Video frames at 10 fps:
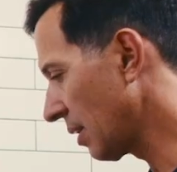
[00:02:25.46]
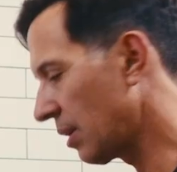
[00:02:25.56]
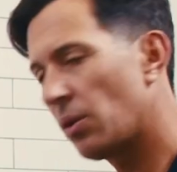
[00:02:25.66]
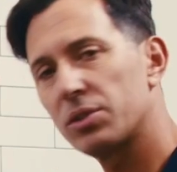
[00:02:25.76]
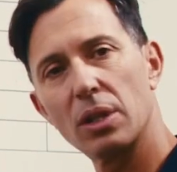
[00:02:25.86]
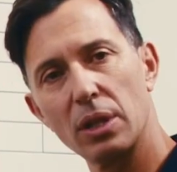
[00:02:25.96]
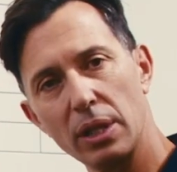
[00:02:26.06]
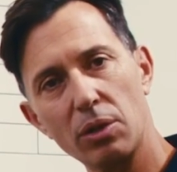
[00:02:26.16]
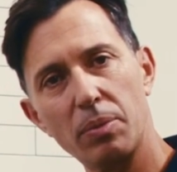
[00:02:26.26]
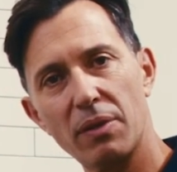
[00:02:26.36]
I know it's a
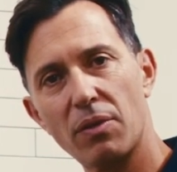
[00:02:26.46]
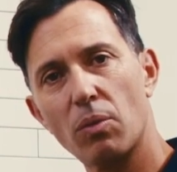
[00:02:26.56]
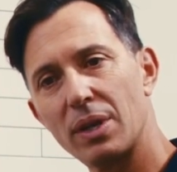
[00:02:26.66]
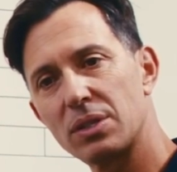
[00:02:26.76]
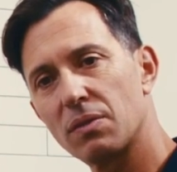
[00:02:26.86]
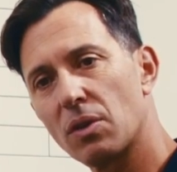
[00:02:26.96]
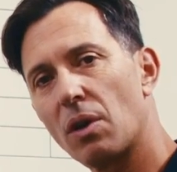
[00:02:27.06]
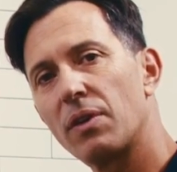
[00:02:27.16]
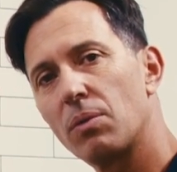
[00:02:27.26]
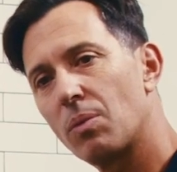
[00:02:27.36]
little bit of a waste of
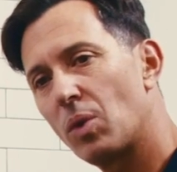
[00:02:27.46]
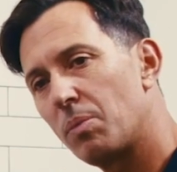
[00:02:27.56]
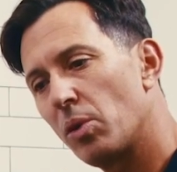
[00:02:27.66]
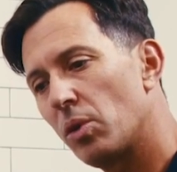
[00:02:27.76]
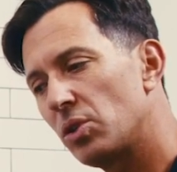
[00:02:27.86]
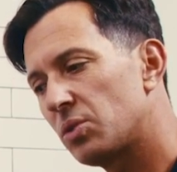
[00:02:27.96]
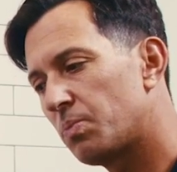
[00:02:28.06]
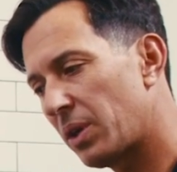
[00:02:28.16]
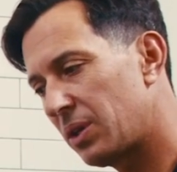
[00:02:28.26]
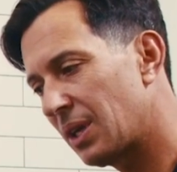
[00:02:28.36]
coffee when we purge,
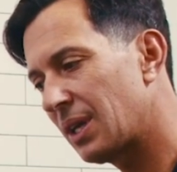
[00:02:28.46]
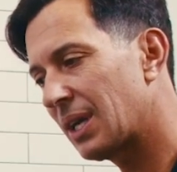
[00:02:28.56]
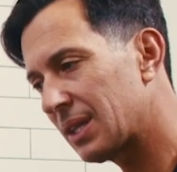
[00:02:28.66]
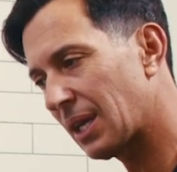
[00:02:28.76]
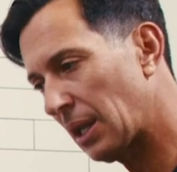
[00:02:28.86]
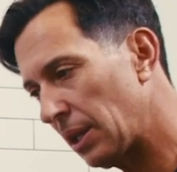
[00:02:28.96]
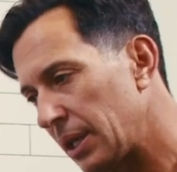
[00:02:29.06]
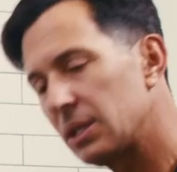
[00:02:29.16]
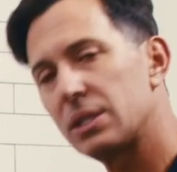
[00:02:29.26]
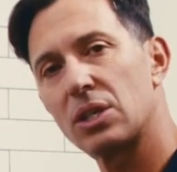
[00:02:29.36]
but you're going to get the
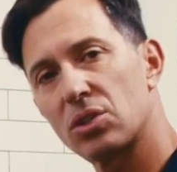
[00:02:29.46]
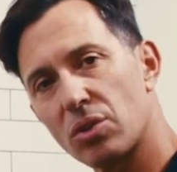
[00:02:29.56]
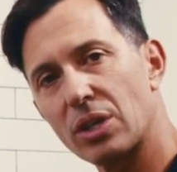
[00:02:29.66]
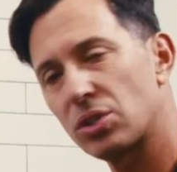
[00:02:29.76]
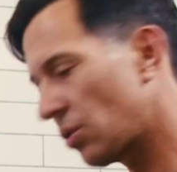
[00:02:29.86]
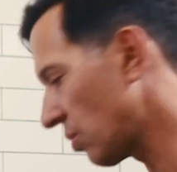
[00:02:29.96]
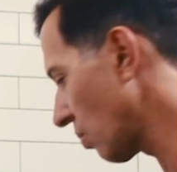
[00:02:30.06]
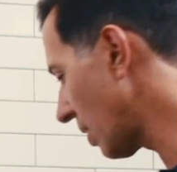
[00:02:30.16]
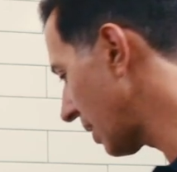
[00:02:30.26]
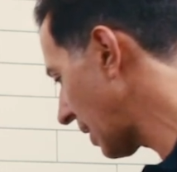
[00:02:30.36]
cleanest extraction on the
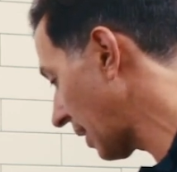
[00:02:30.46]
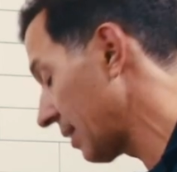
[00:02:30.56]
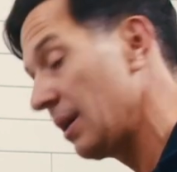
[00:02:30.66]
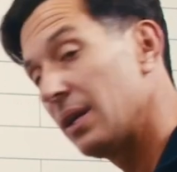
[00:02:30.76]
way out.